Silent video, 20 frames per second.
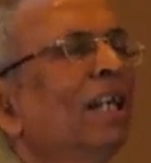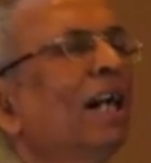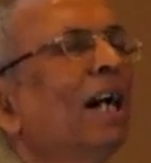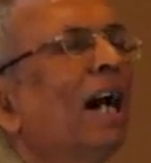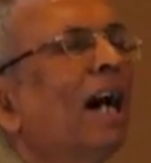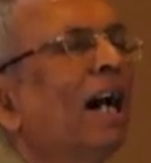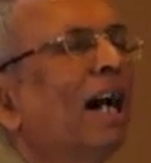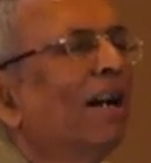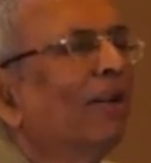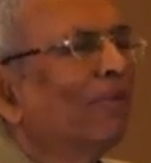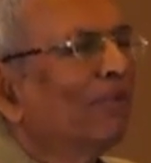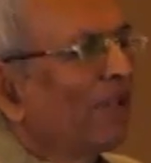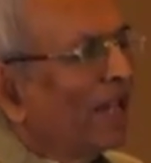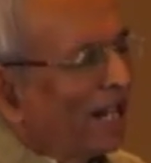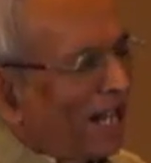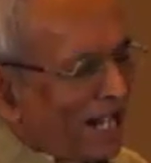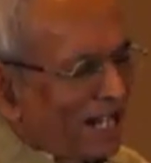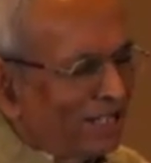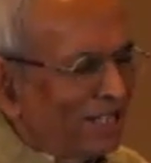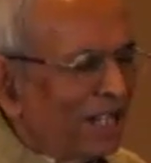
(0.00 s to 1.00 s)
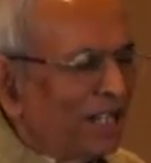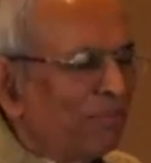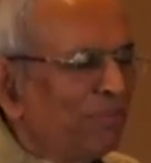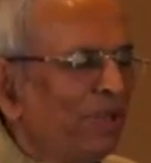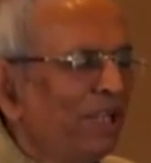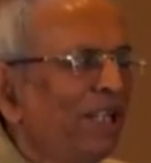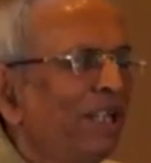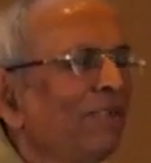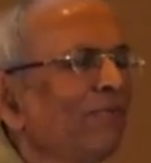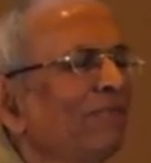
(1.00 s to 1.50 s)
Whereas I
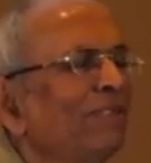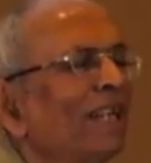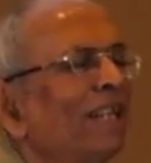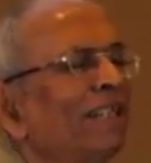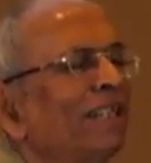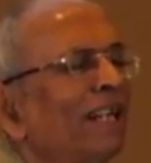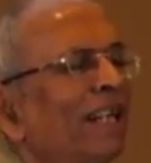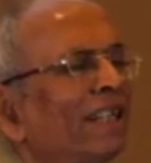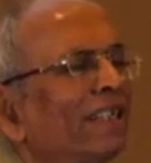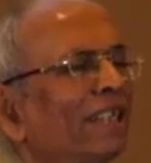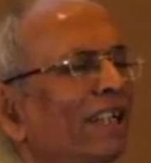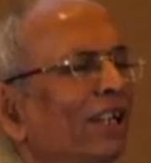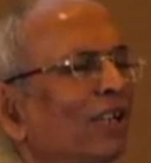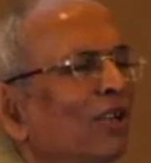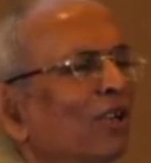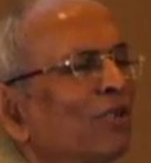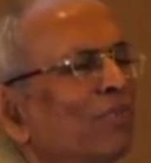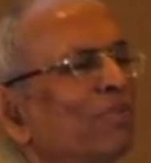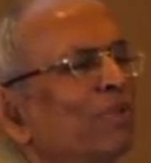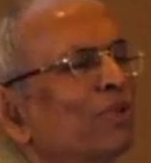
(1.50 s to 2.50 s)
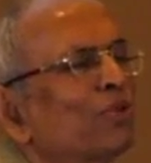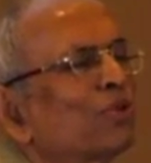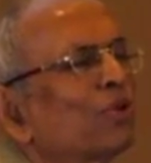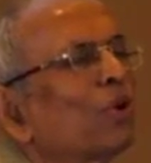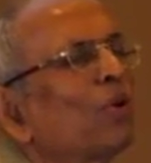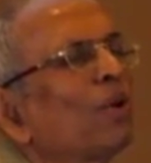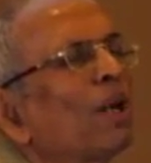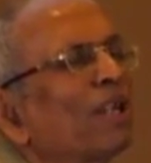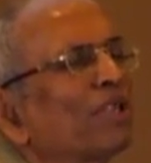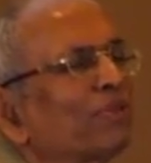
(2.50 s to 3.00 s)
believe that that cannot be
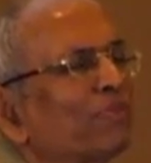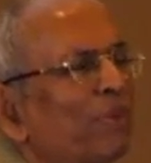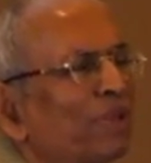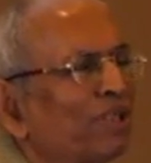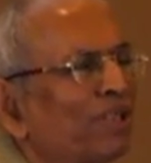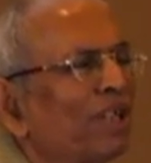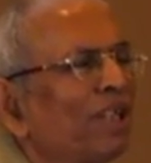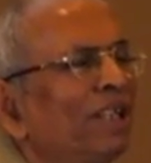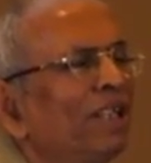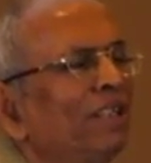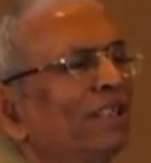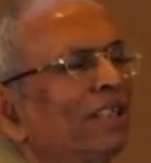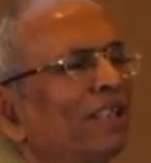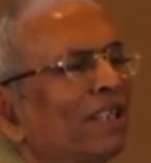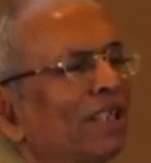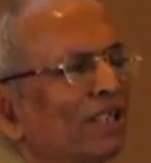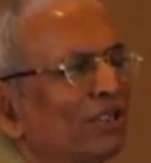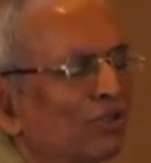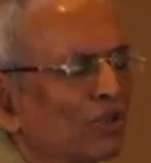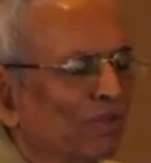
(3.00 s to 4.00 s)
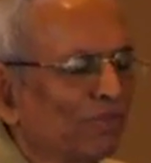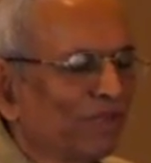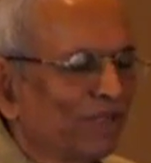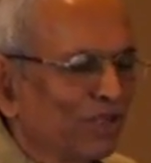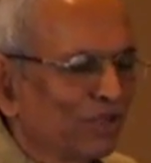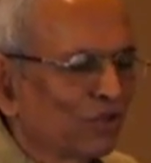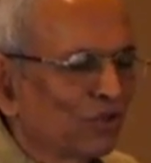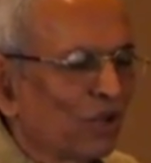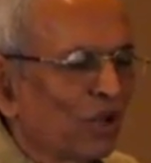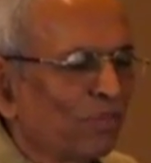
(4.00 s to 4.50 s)
so, especially in the case of
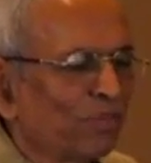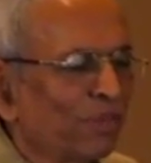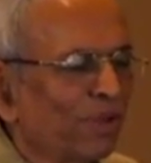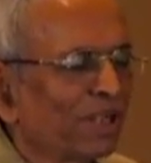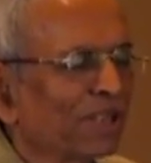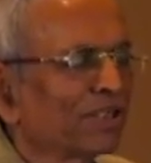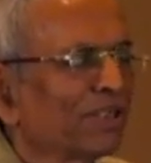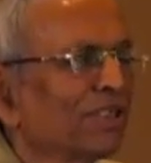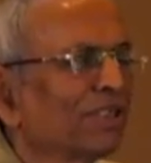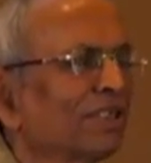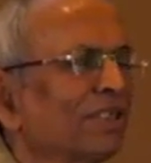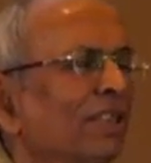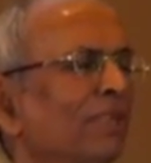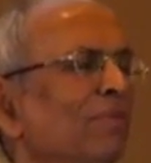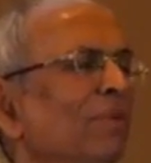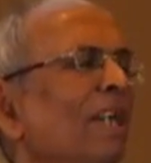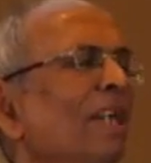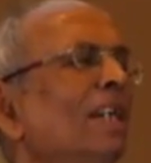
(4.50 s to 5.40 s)
these complex systems,